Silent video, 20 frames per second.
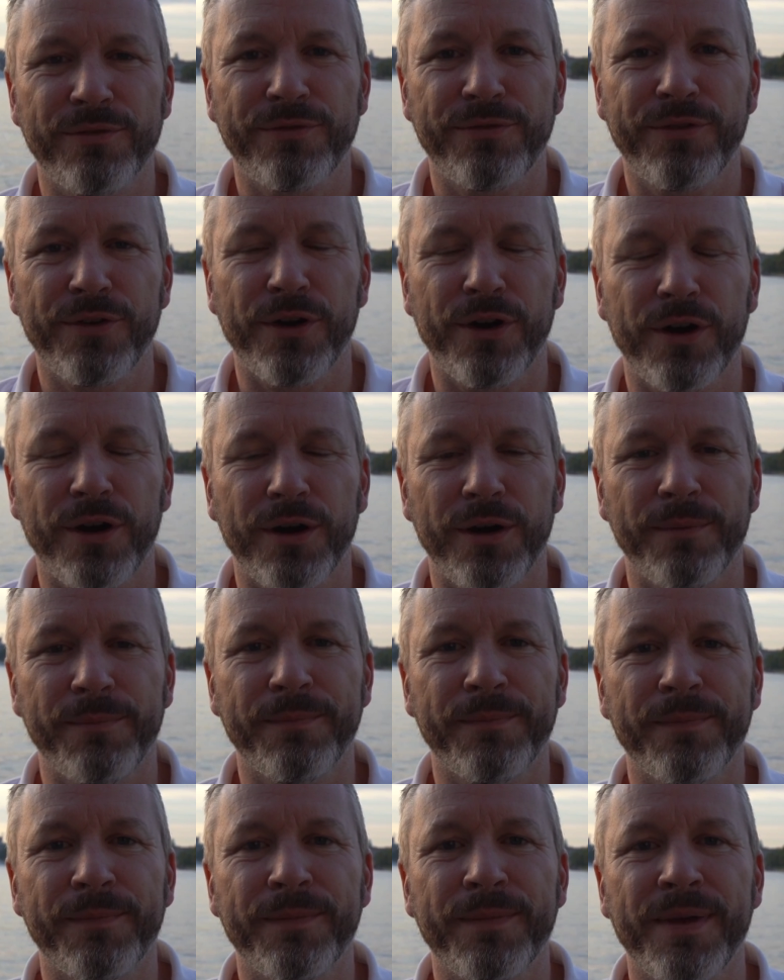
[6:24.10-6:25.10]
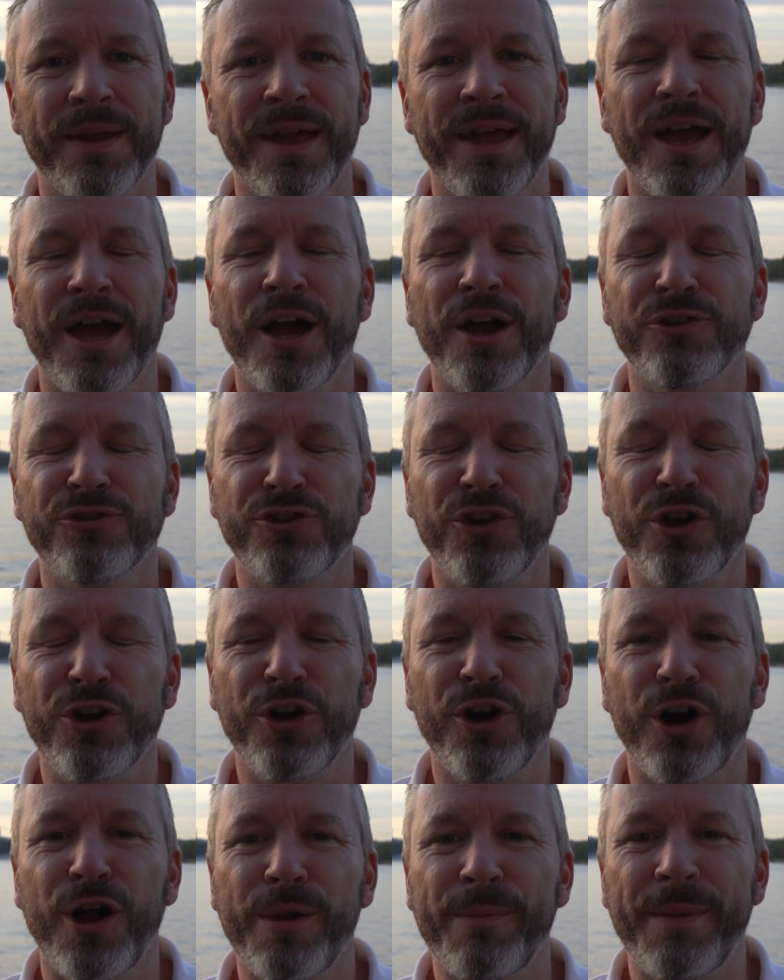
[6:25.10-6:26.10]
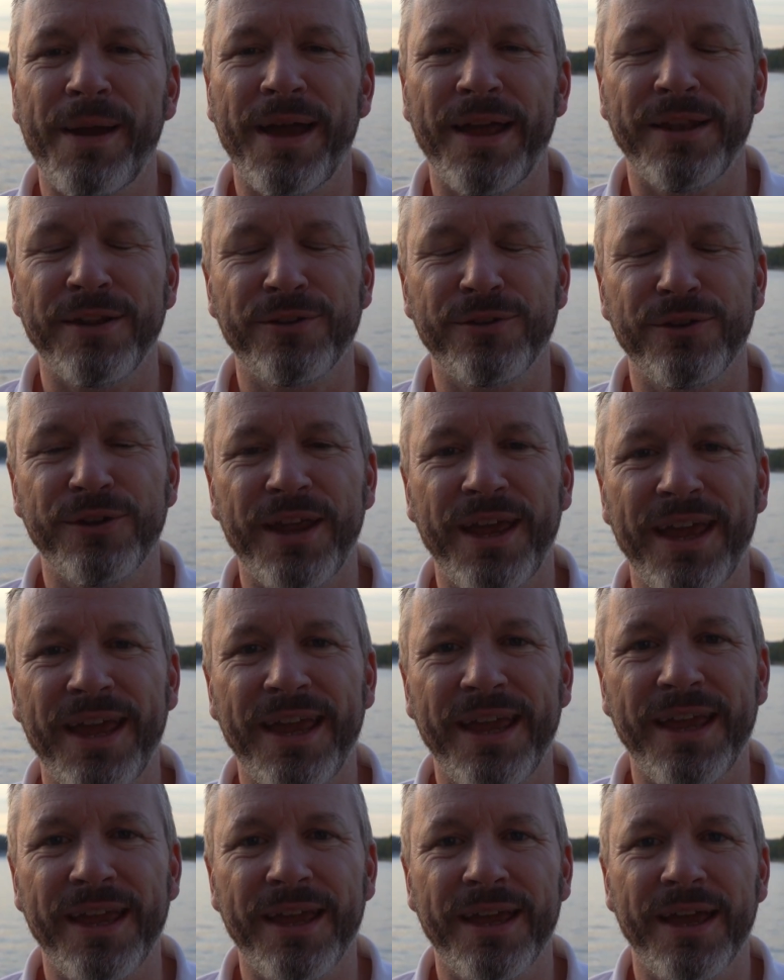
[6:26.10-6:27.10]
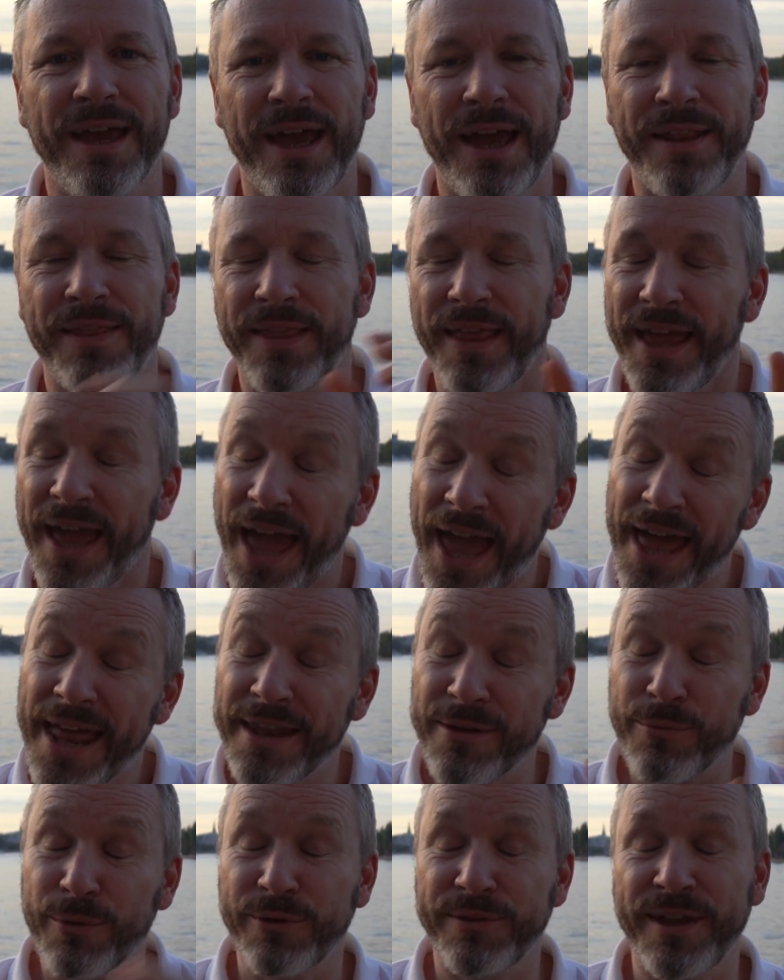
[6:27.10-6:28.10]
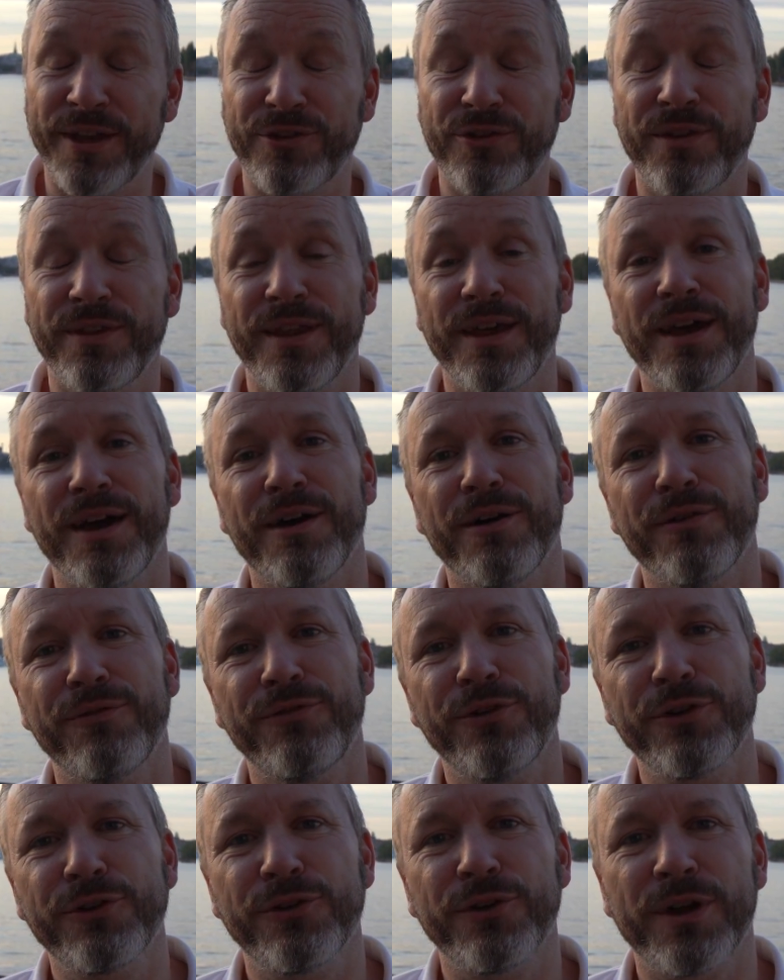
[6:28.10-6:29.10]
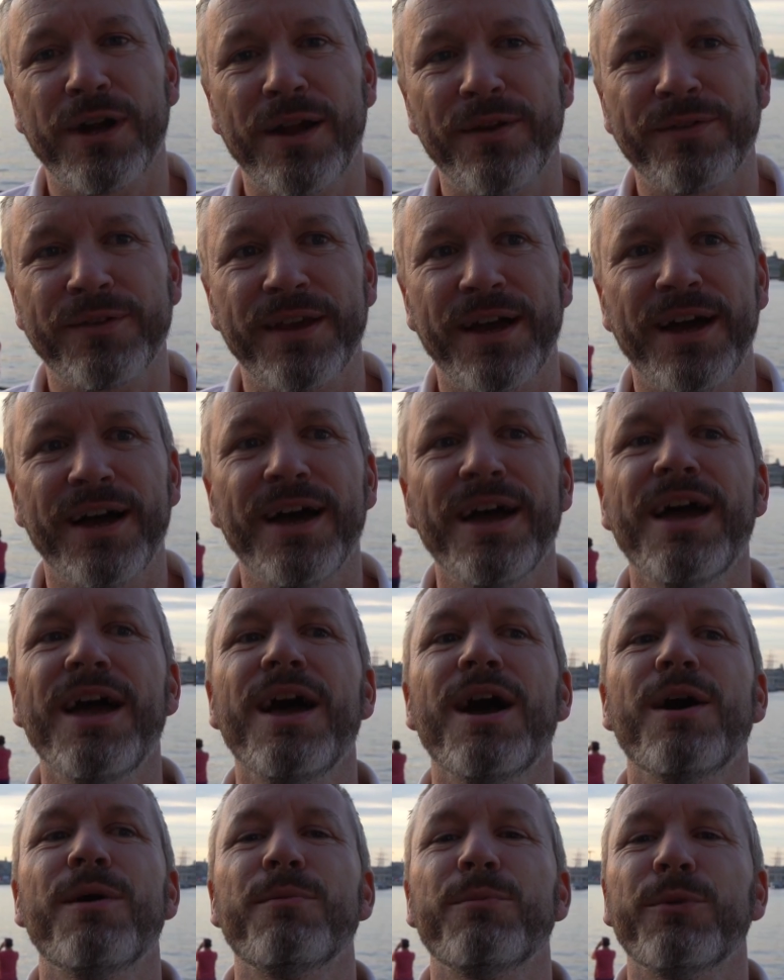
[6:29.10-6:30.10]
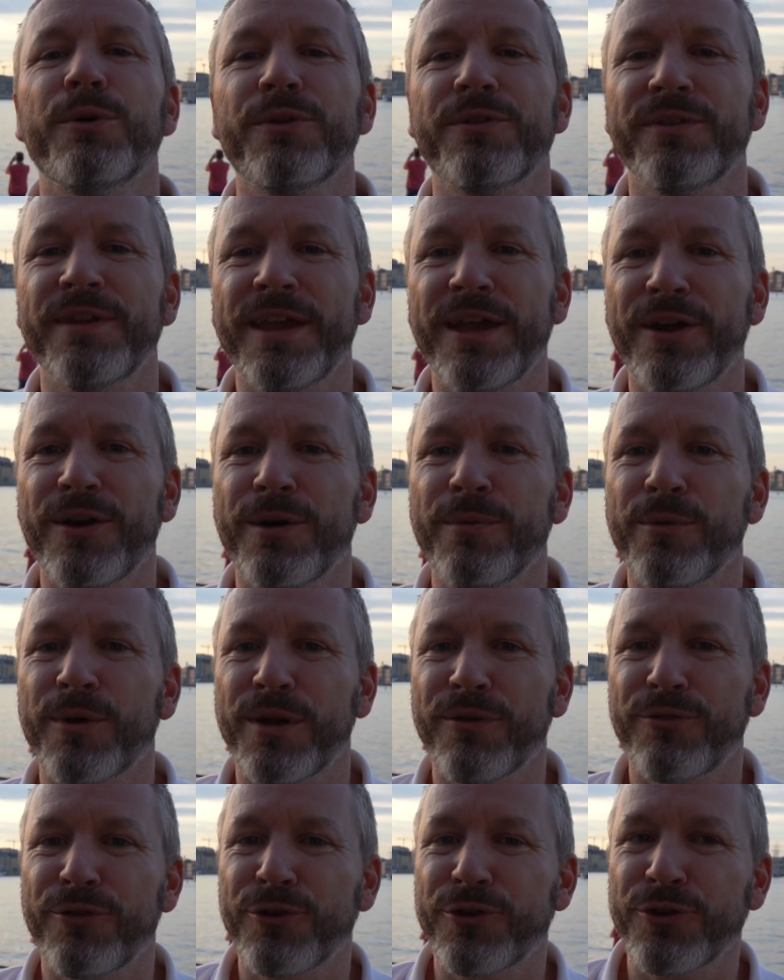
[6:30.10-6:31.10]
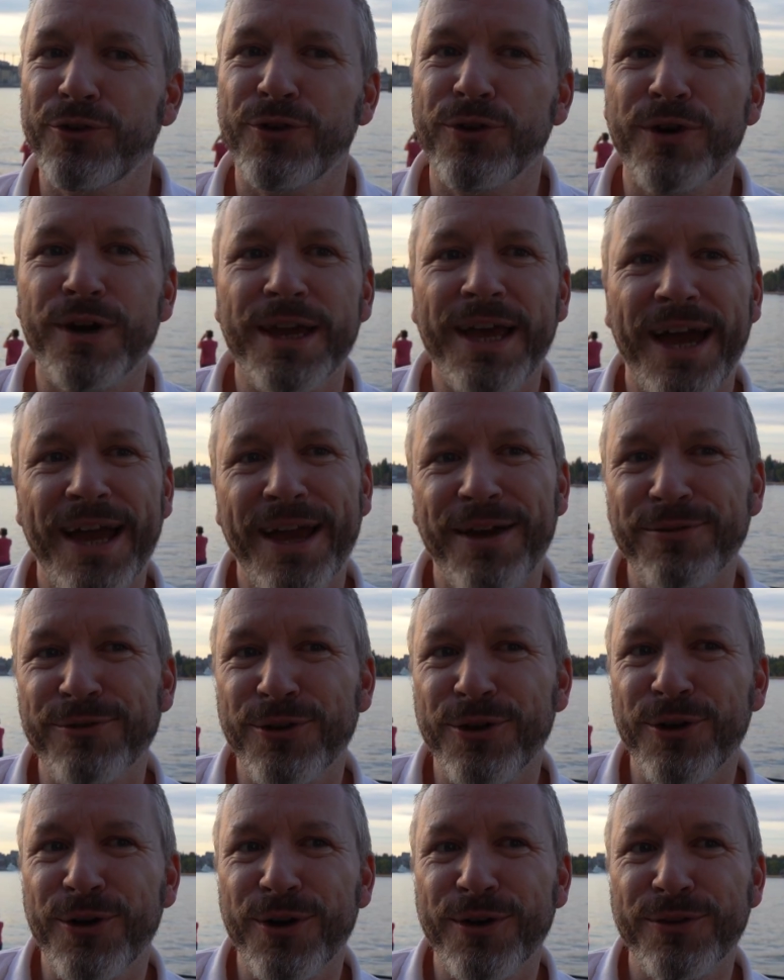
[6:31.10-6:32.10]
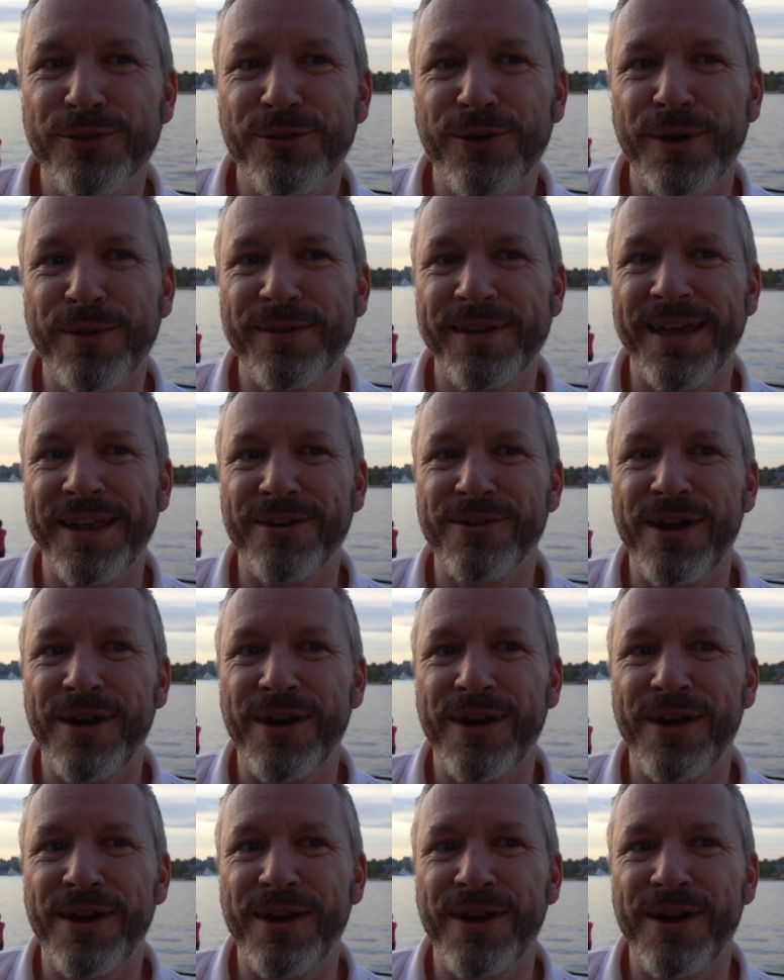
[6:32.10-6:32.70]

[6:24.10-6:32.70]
from Stockholm, and today at the end was actually the Fotografiska Museum, or I have to look so I say it